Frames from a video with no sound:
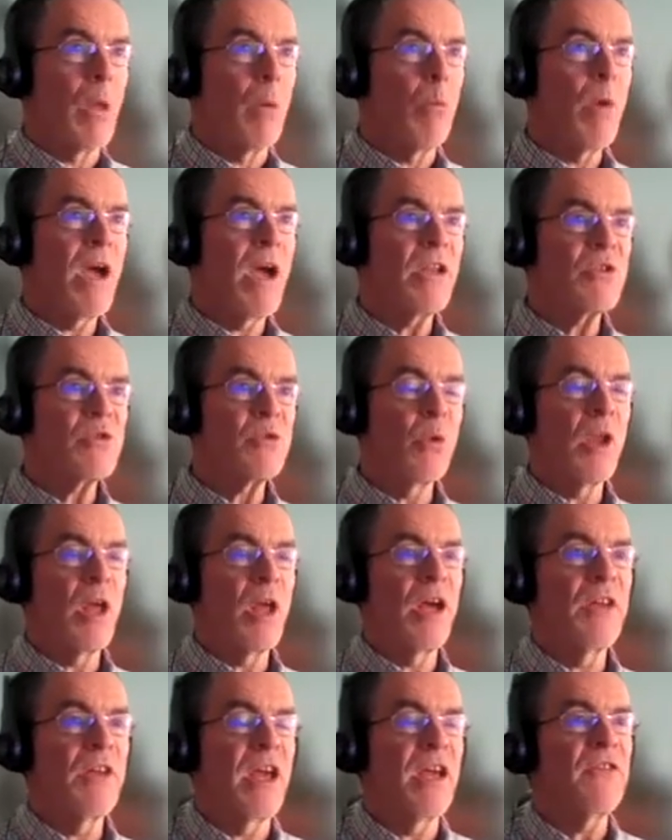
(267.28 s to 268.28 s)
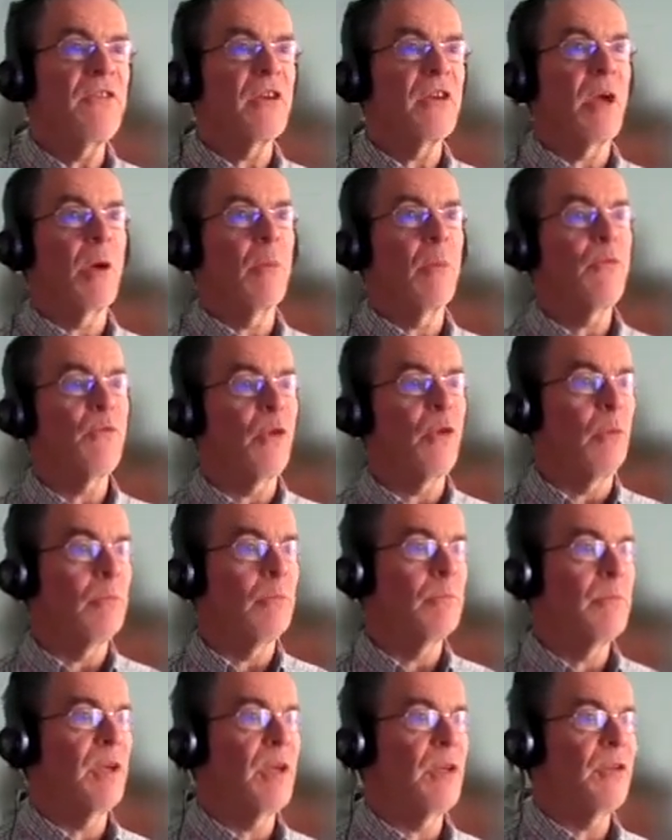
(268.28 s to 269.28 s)
Where does all our data come from
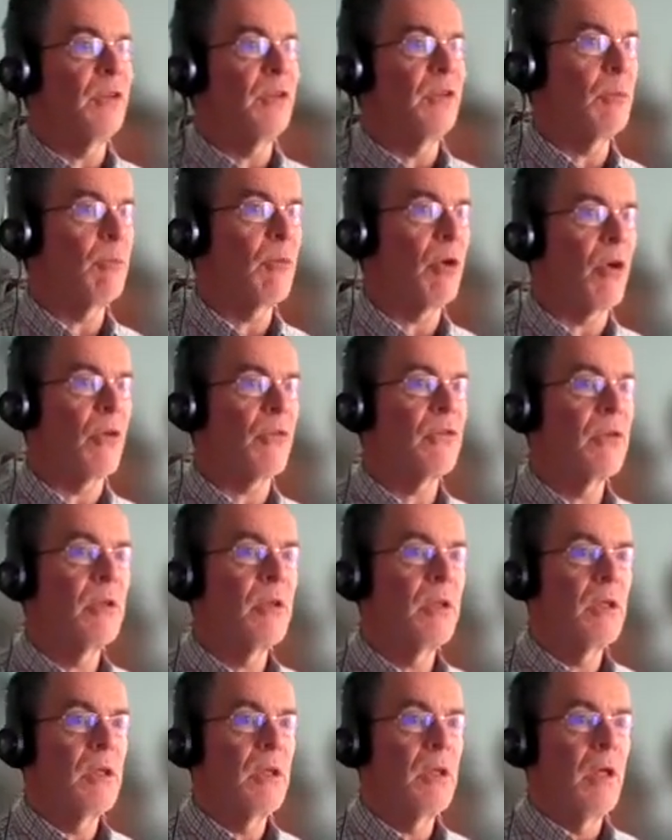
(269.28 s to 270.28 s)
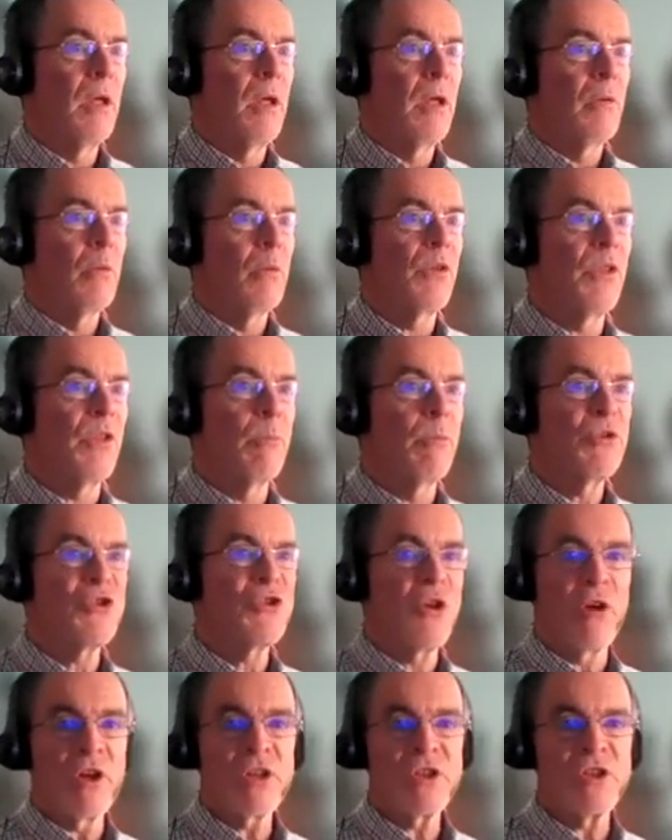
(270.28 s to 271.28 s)
in UniProt? Well, the
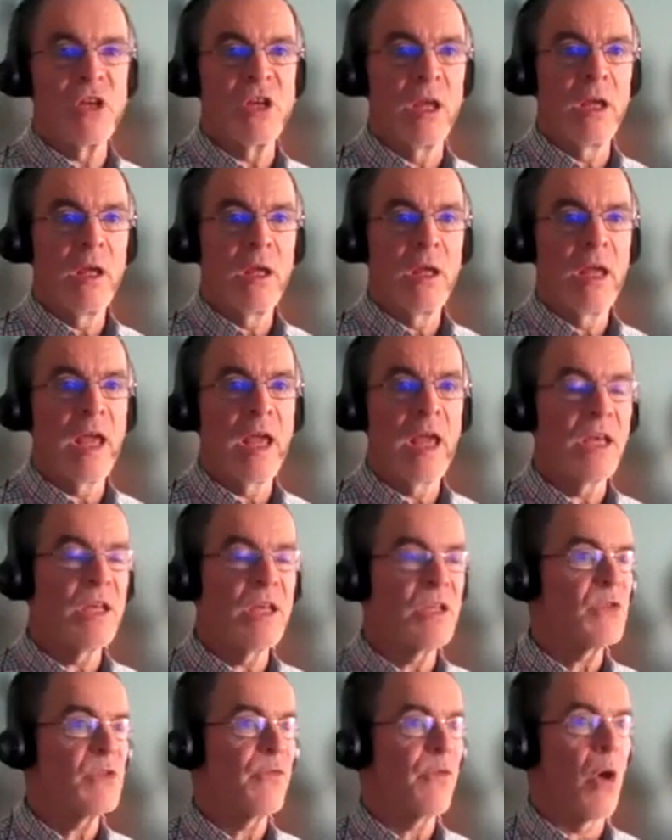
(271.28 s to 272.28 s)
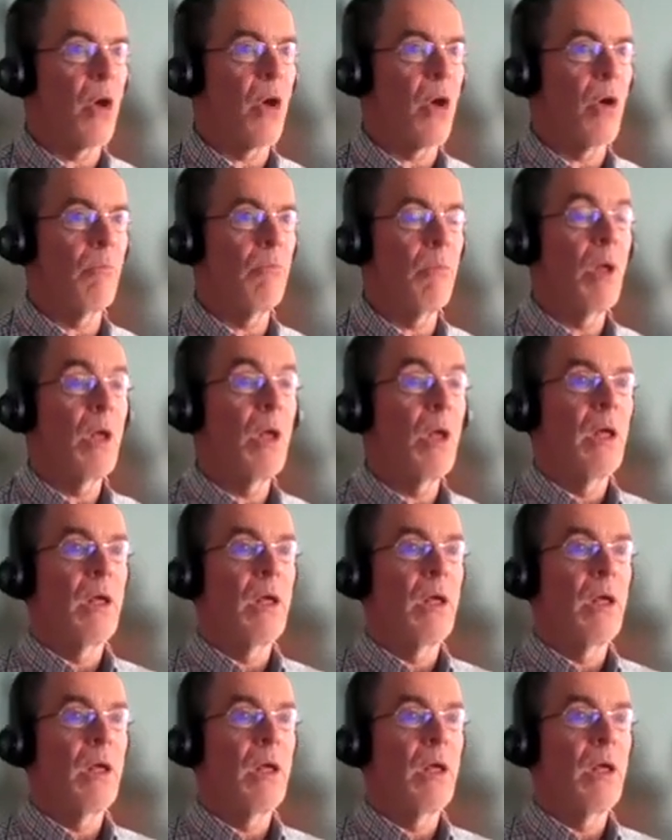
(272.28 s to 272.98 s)
majority is from